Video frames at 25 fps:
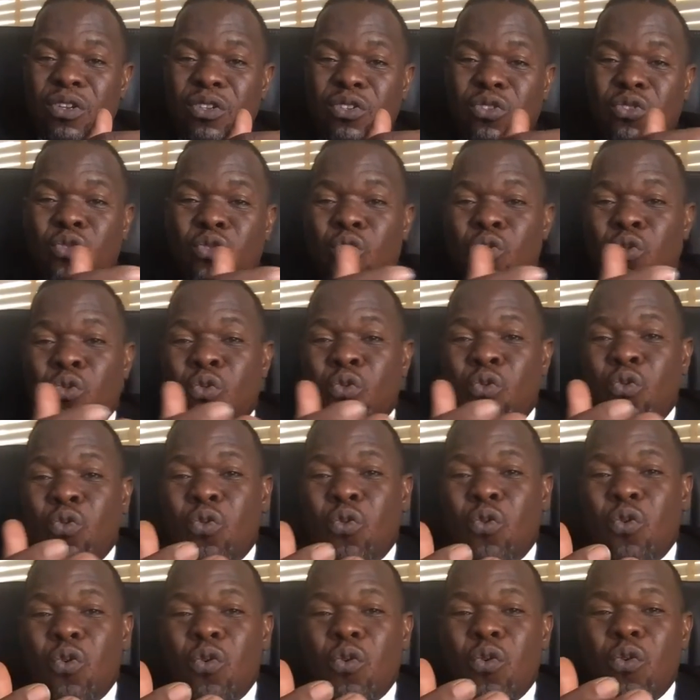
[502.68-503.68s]
to
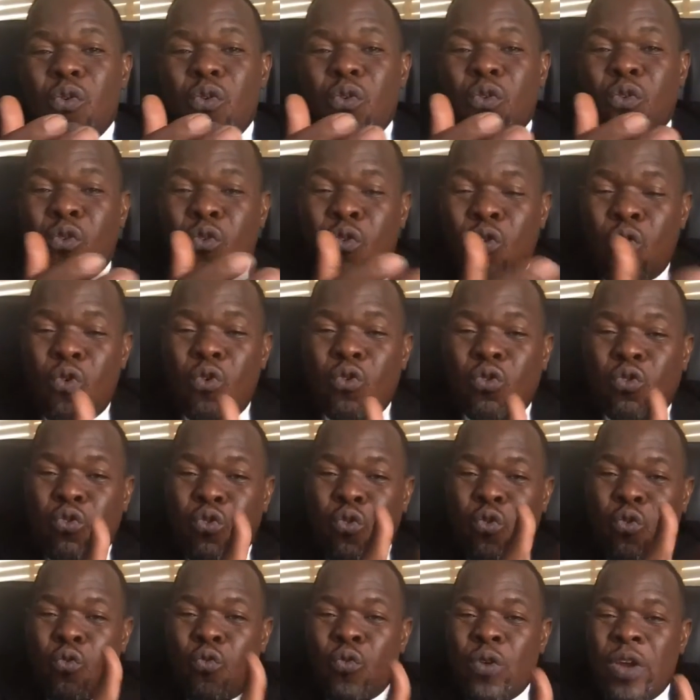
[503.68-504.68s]
go to
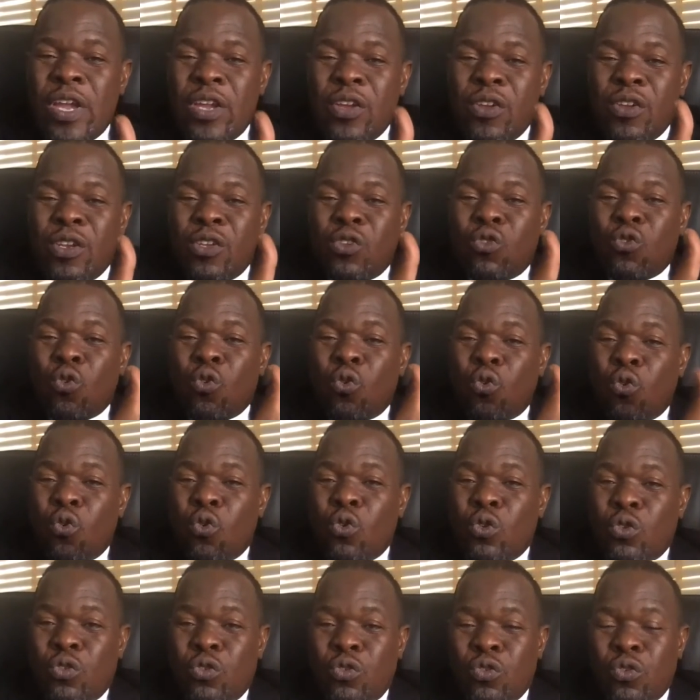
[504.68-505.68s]
where you need to
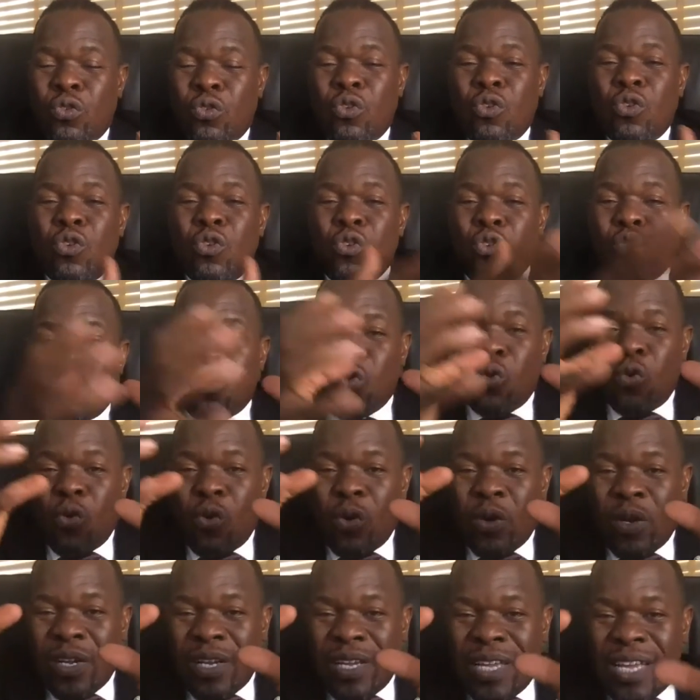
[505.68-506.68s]
go to
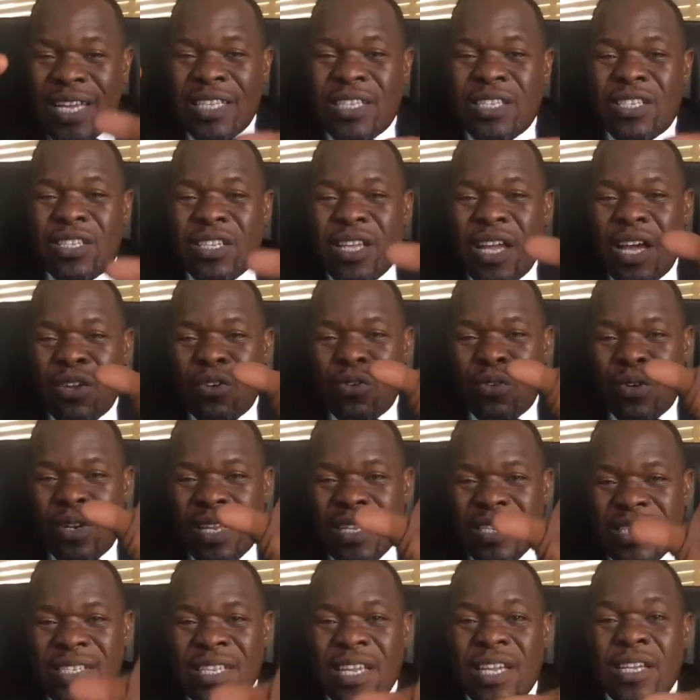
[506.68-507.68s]
get an
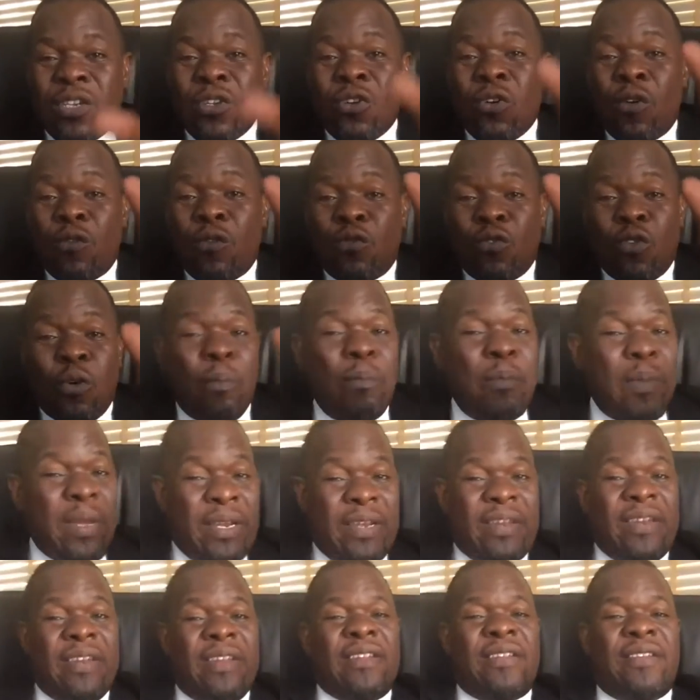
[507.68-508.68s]
understanding of your
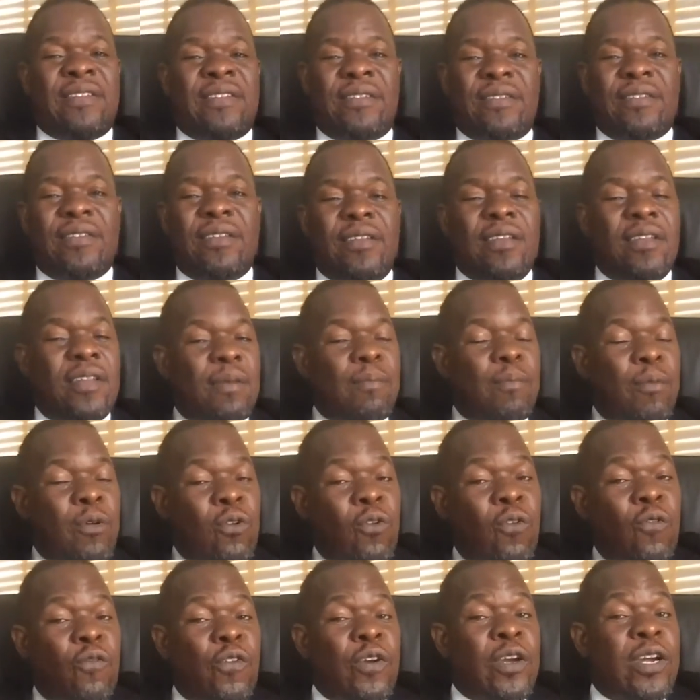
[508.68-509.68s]
metrics. But
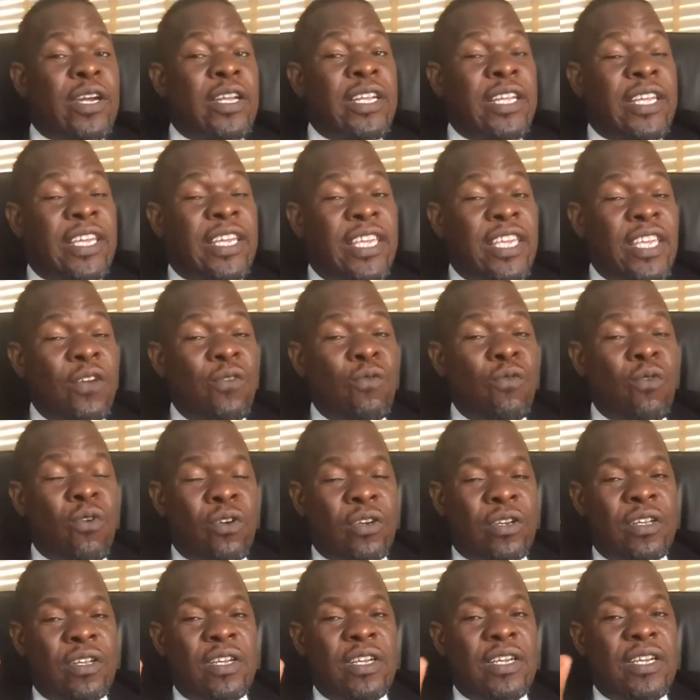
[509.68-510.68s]
don't forget the key
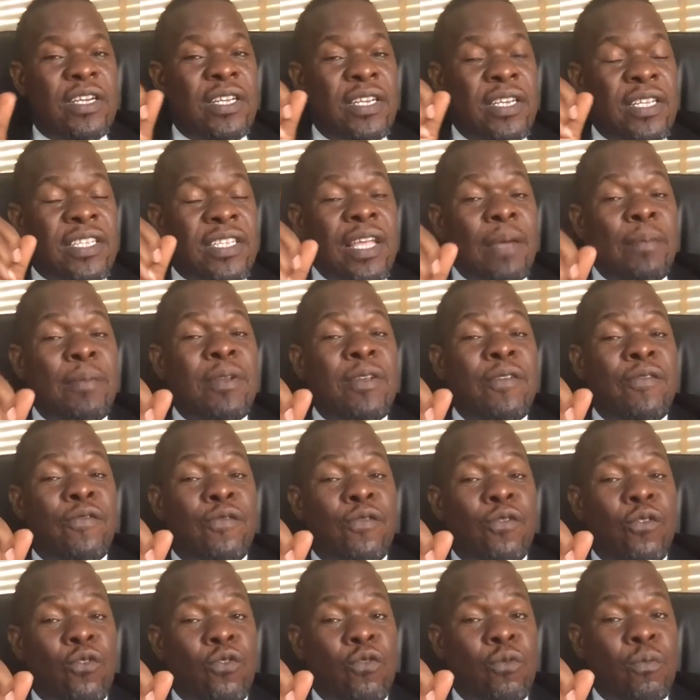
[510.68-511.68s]
word in determining
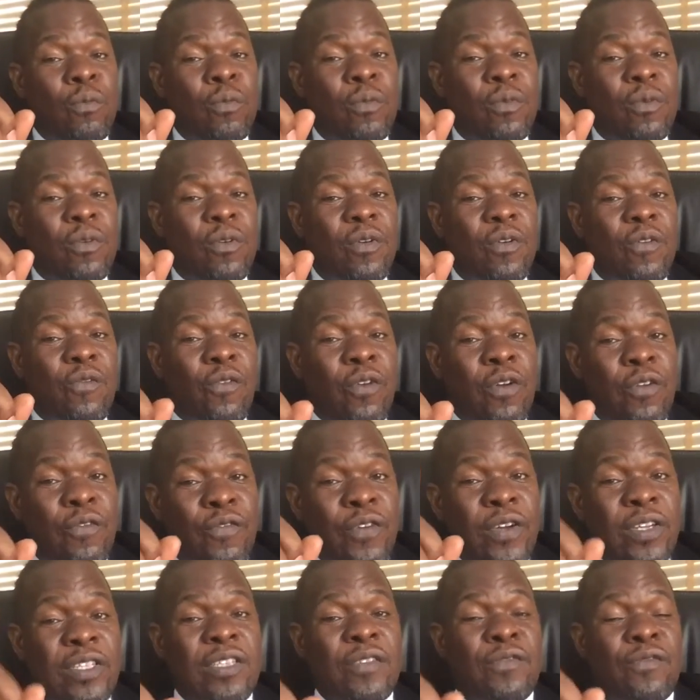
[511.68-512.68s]
forum for
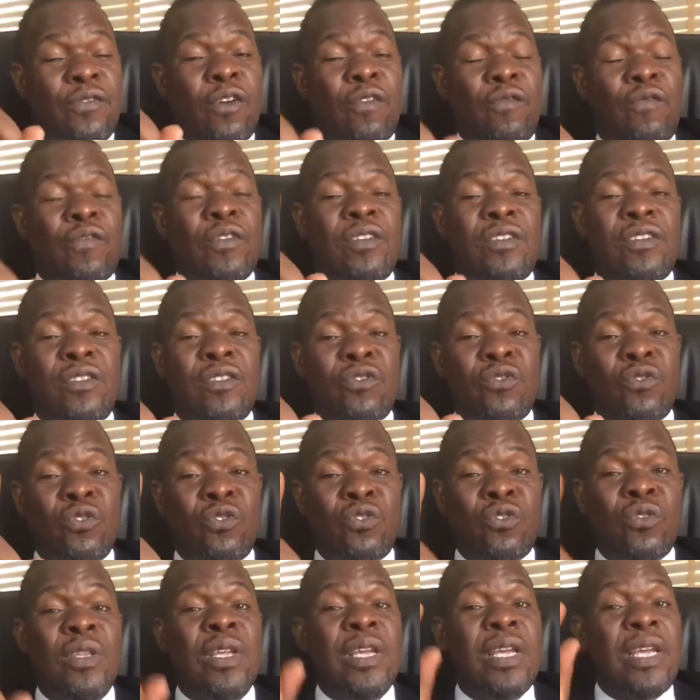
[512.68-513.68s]
effective conflict
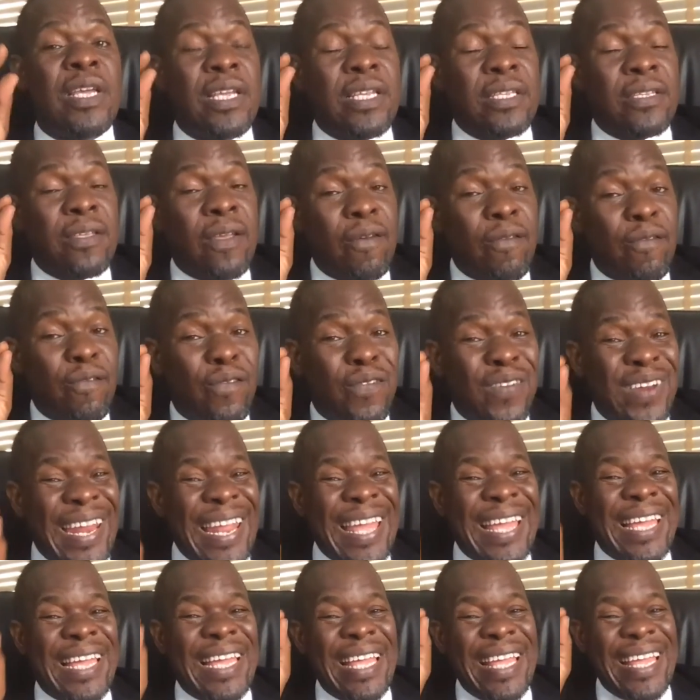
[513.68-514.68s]
resolution is
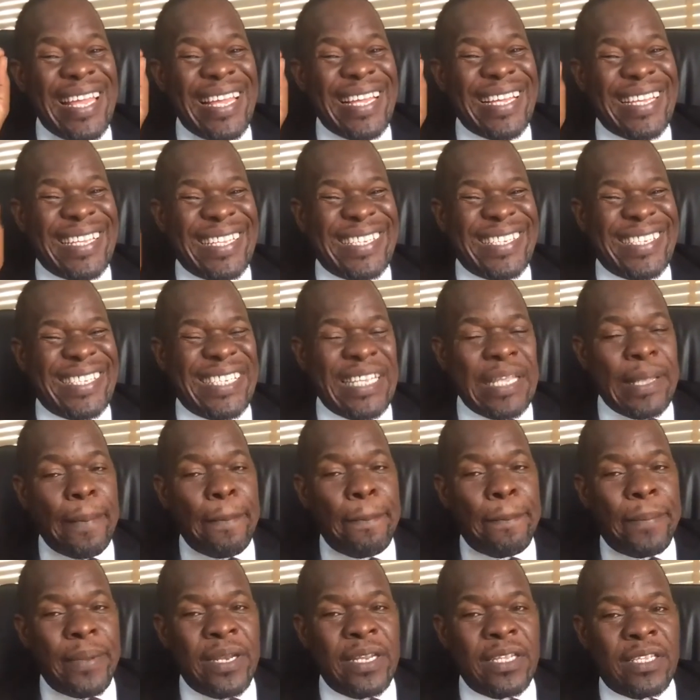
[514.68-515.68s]

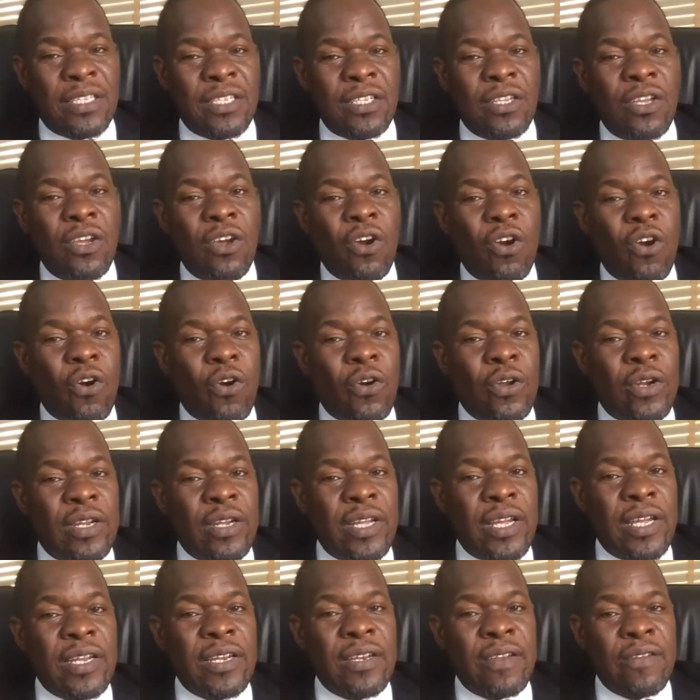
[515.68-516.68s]
flexibility,
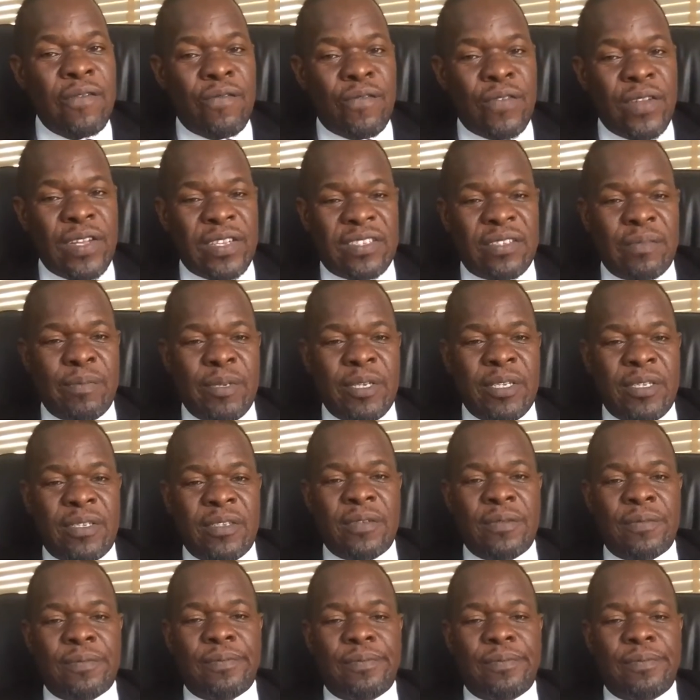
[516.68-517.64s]
unending flexibility.